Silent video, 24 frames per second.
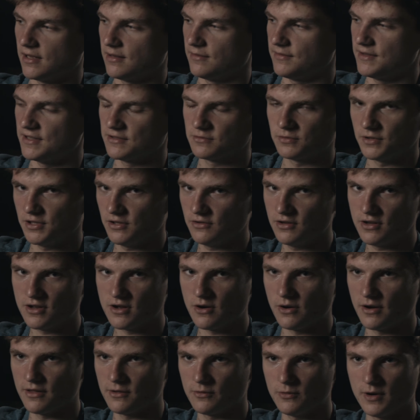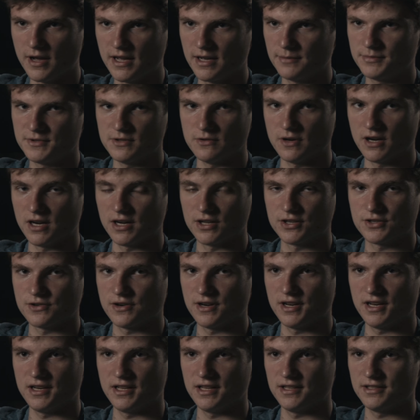This one you can go all the way up to 100
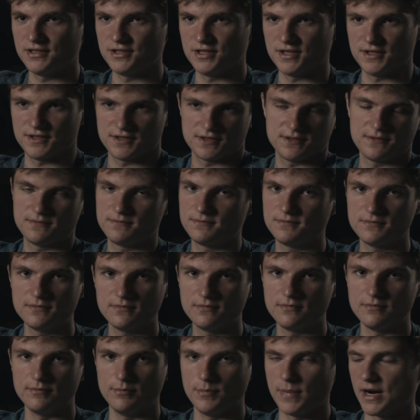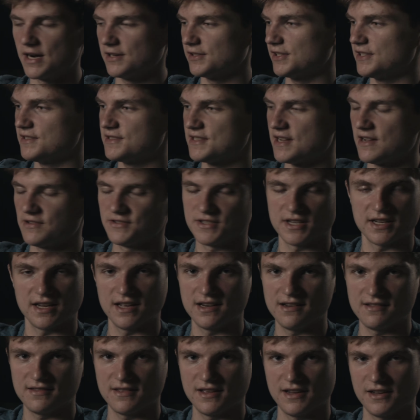and it just barely sounds like
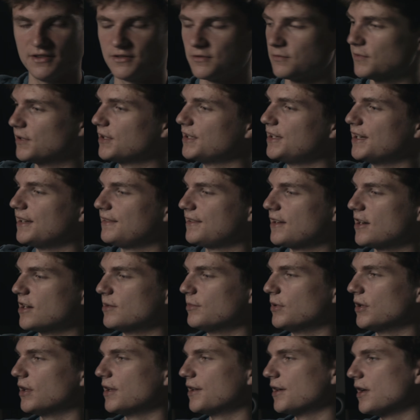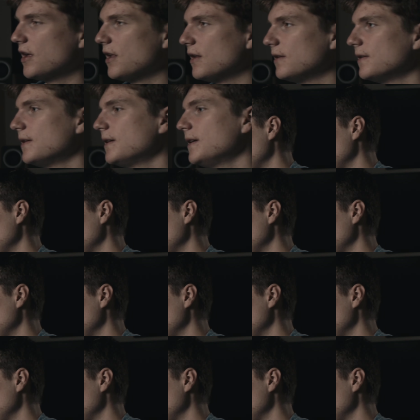anything. It's really not terrible at all.